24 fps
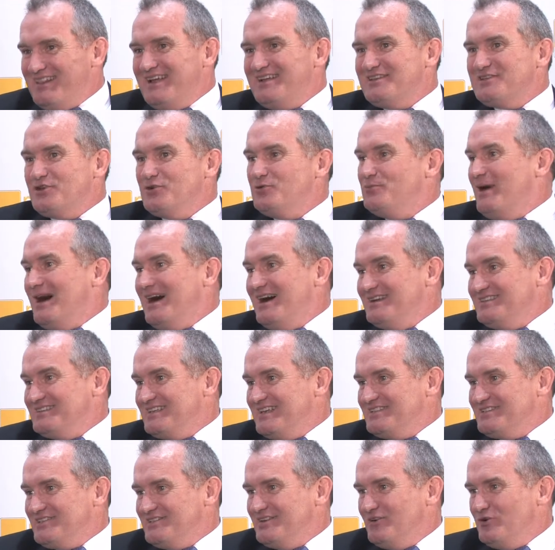That's who buys.
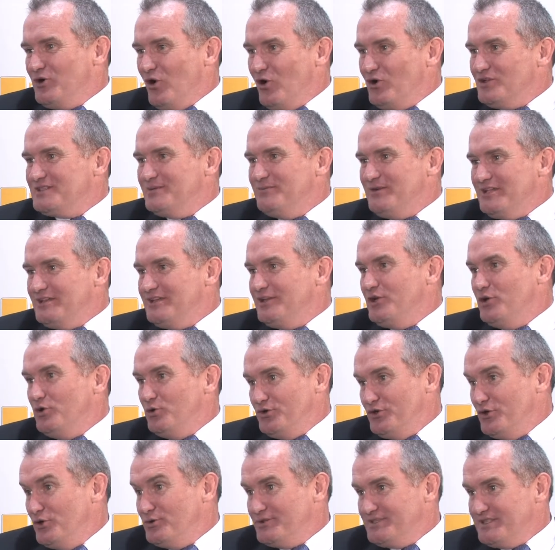That's ultimately who
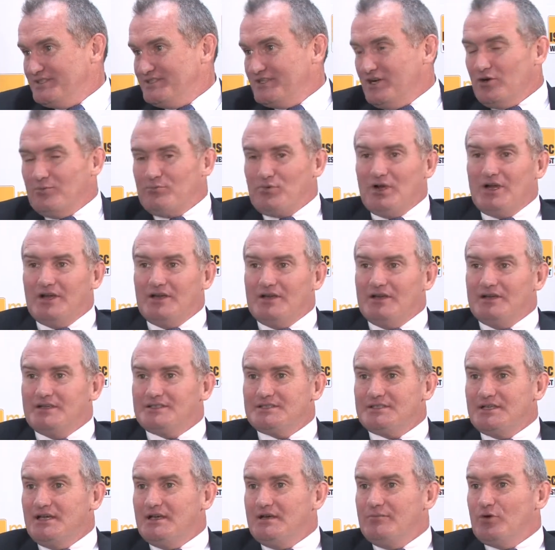uses our
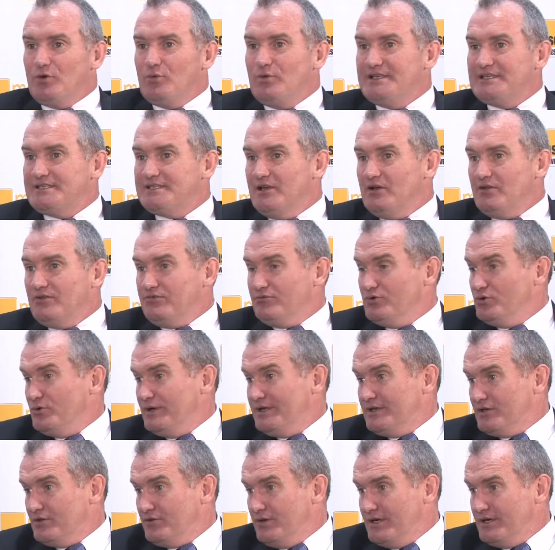products. But we sell through
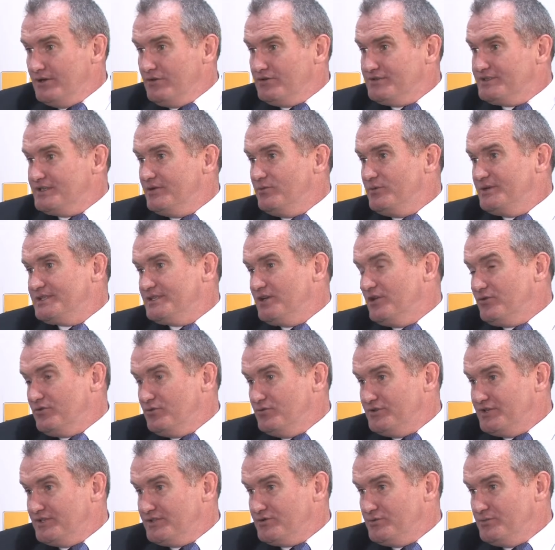integrators and we sell
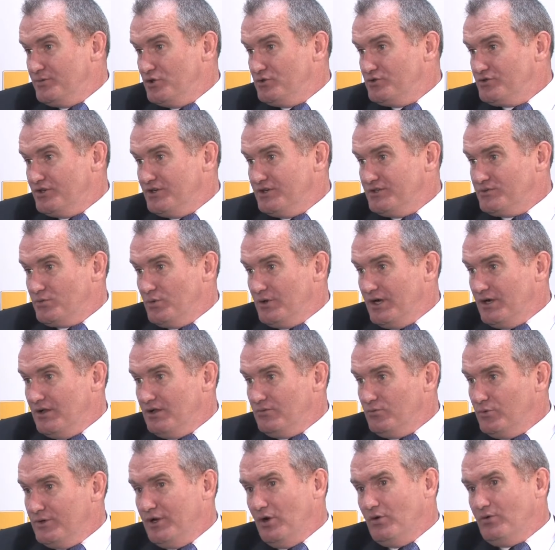through distribution as
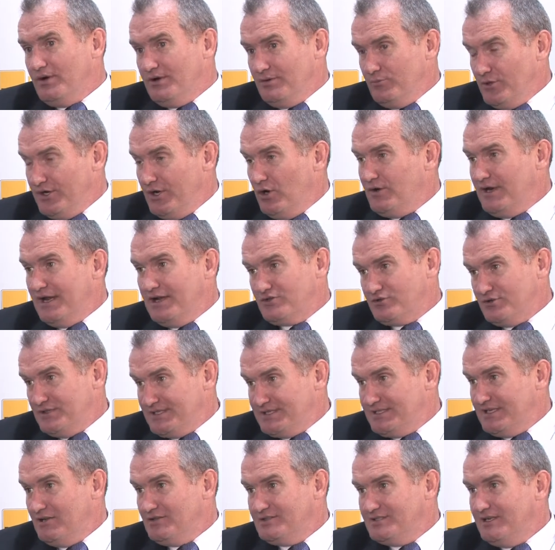well. We don't actually
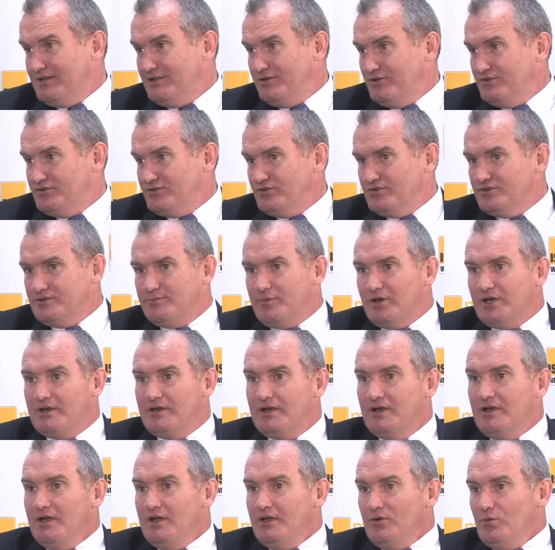sell to end users, but
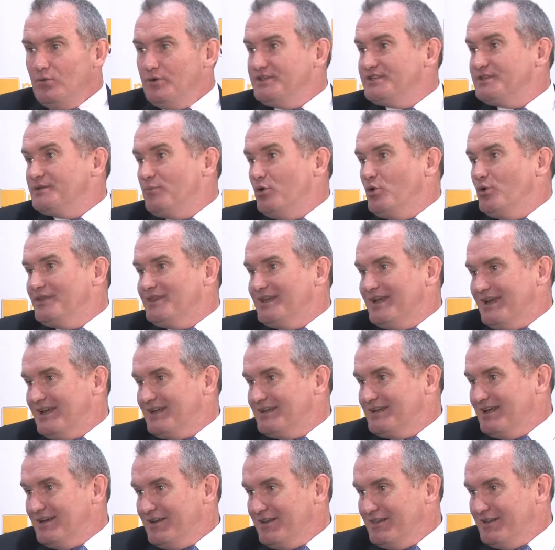we support the
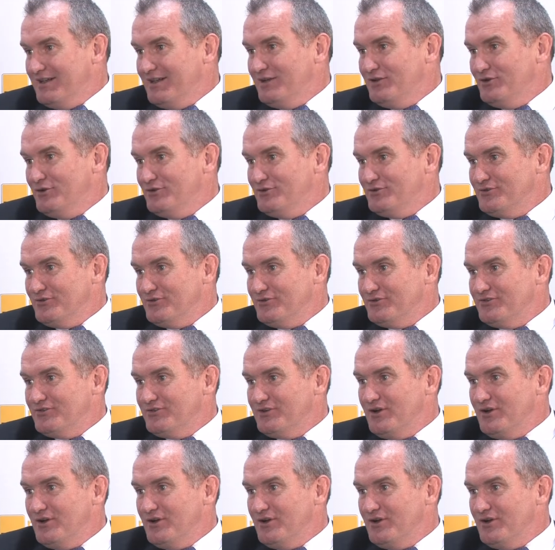heck out of the end users.